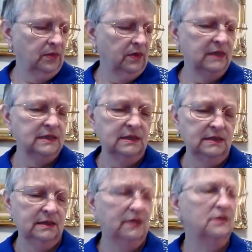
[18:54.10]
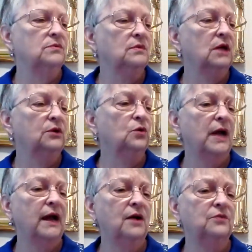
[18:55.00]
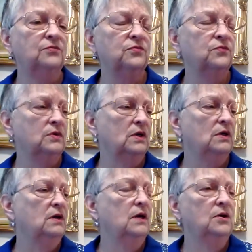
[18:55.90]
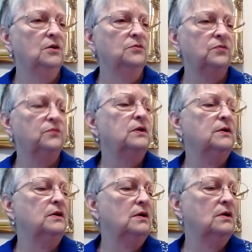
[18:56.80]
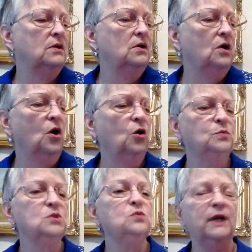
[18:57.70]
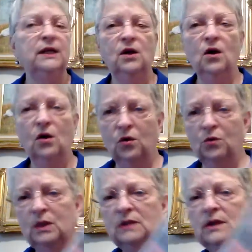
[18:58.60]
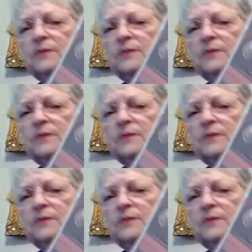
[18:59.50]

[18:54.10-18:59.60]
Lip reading: This is a graph of Home Sweet Home